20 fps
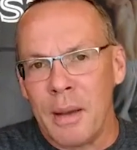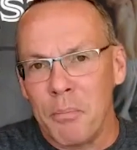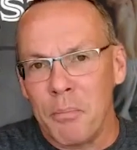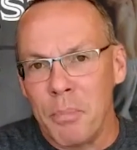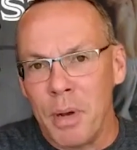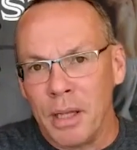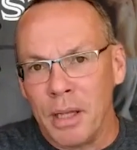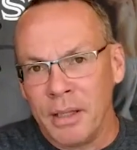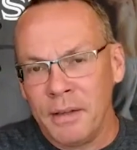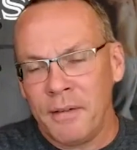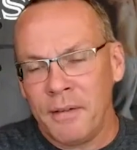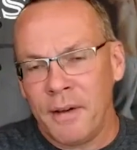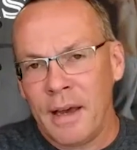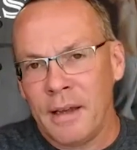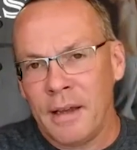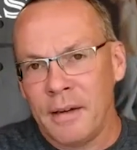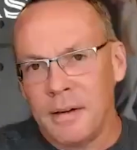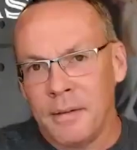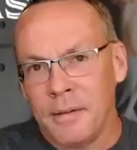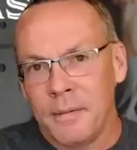on that belly
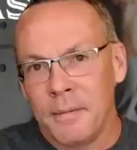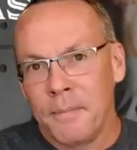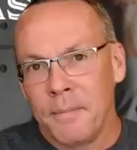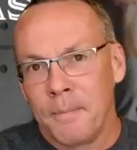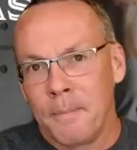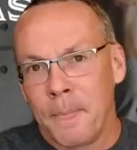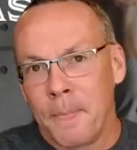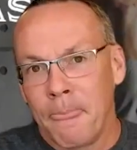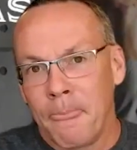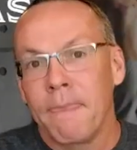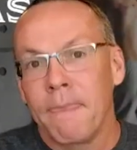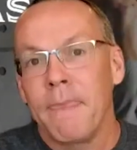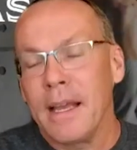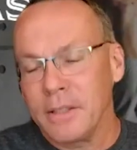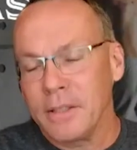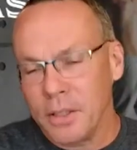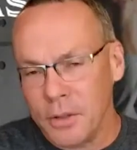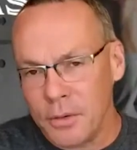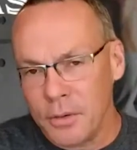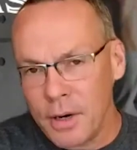fat,
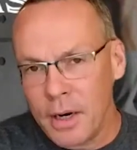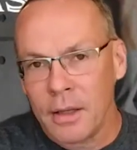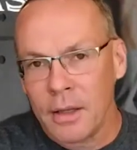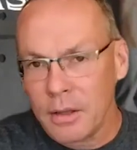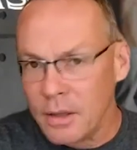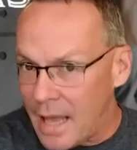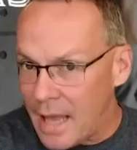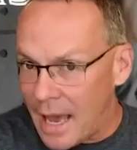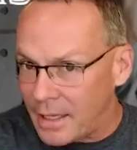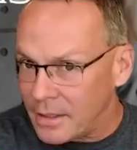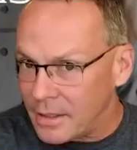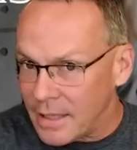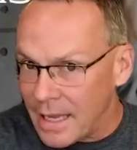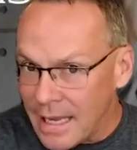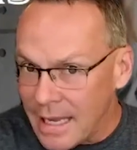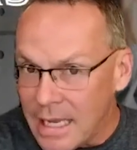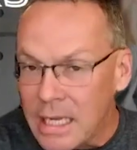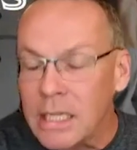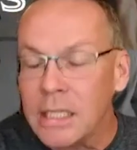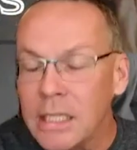that is
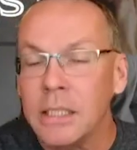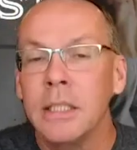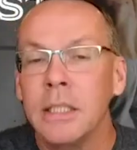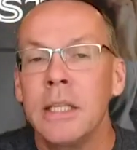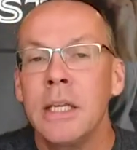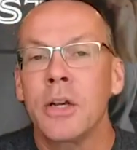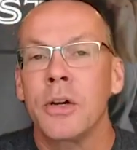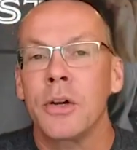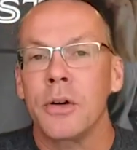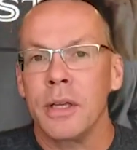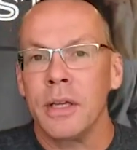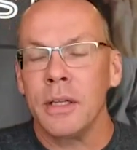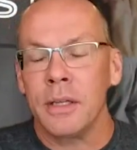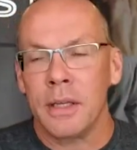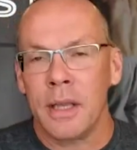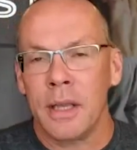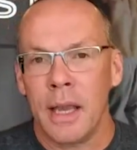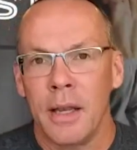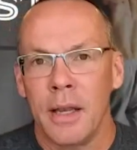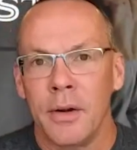a clear
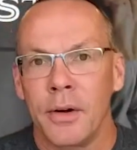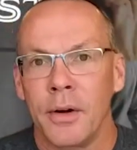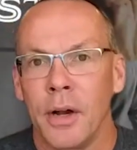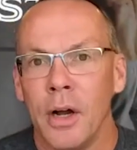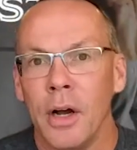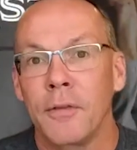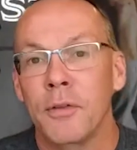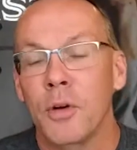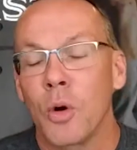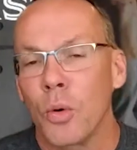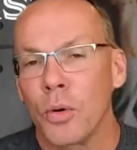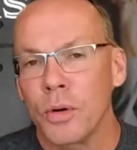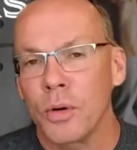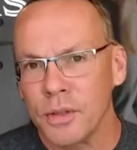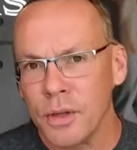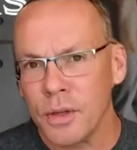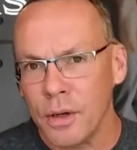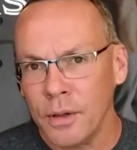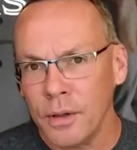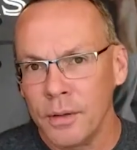indicator of
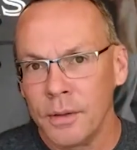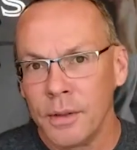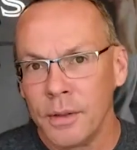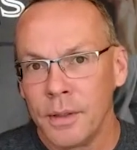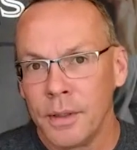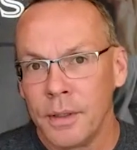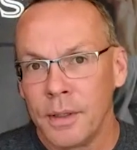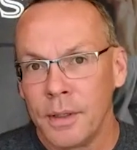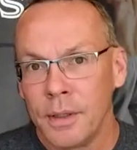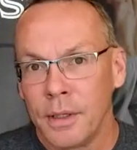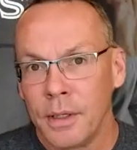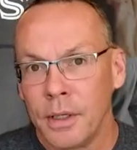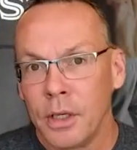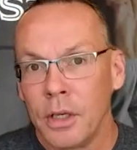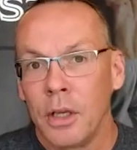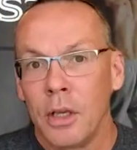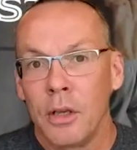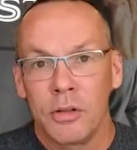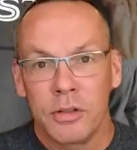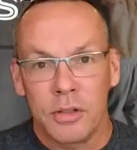cortisol.
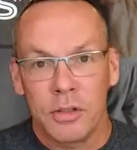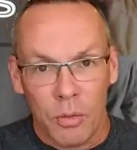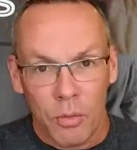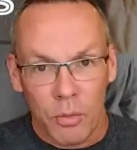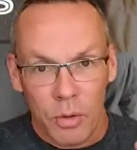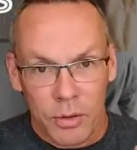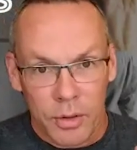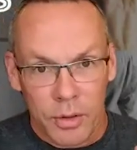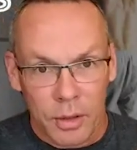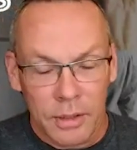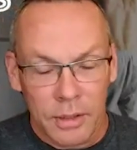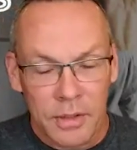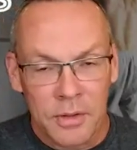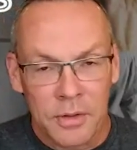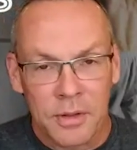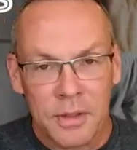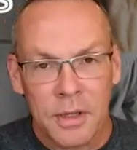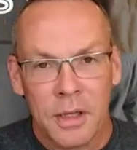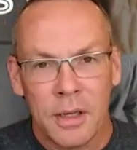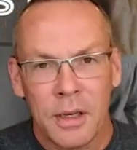So the
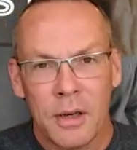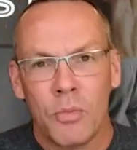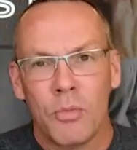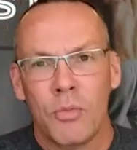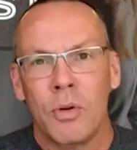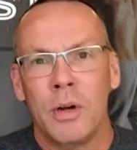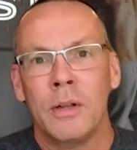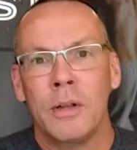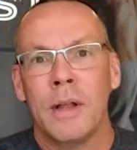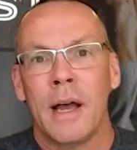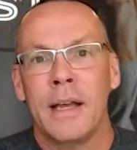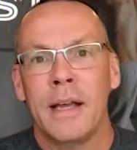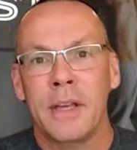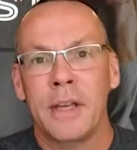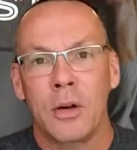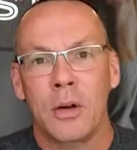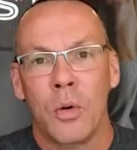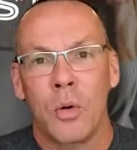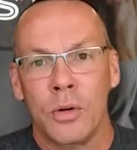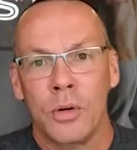listeners need to
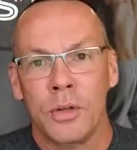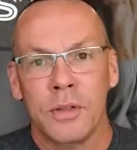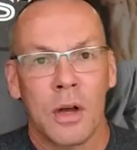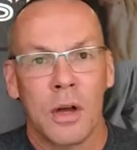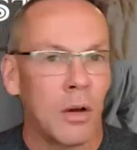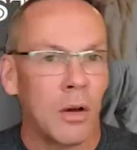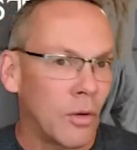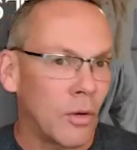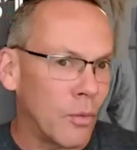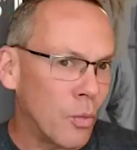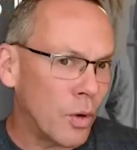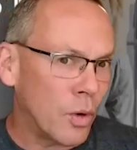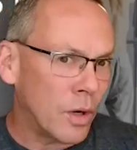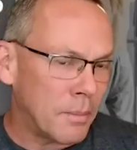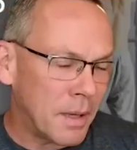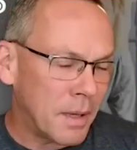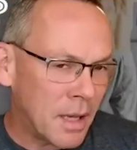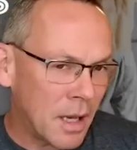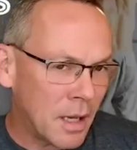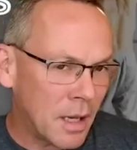realize that cortisol,
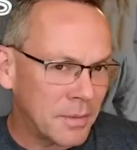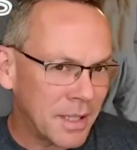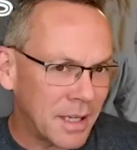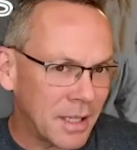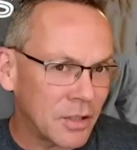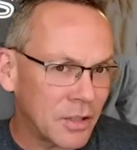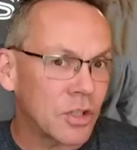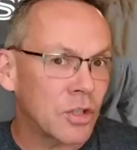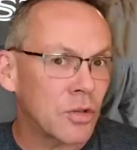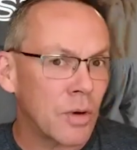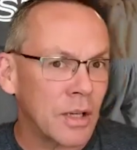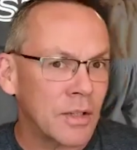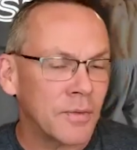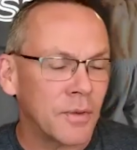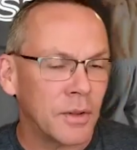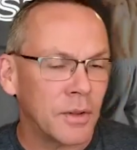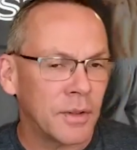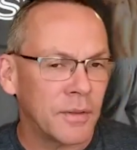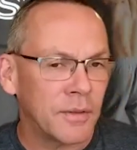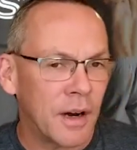when it becomes in a
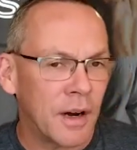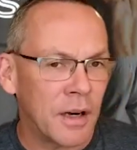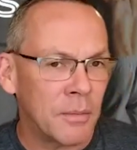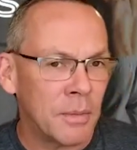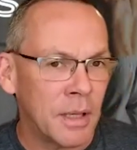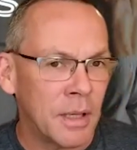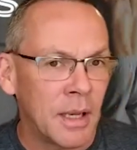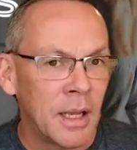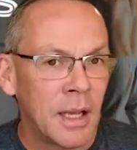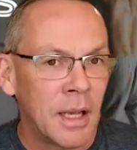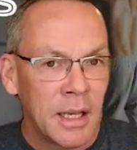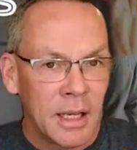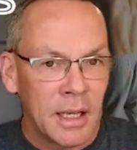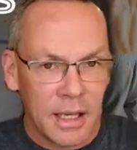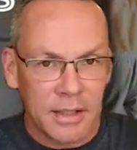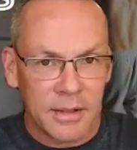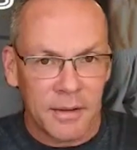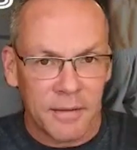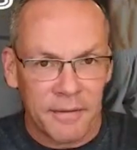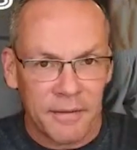stressful environment,
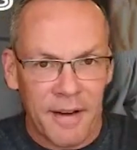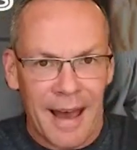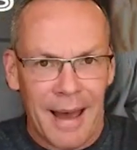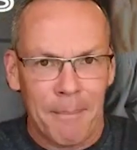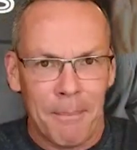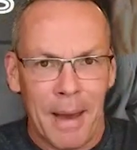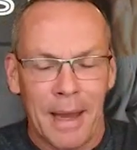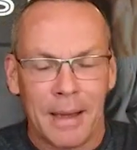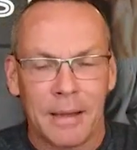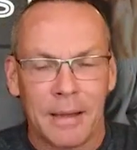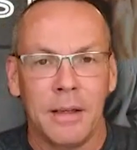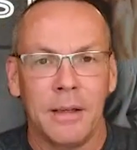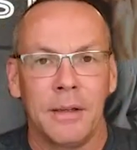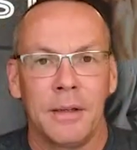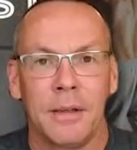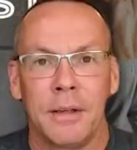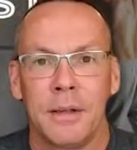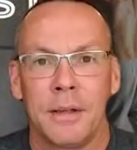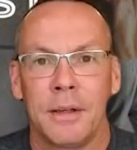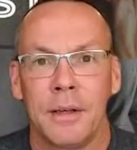is a fat
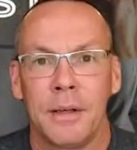magnet.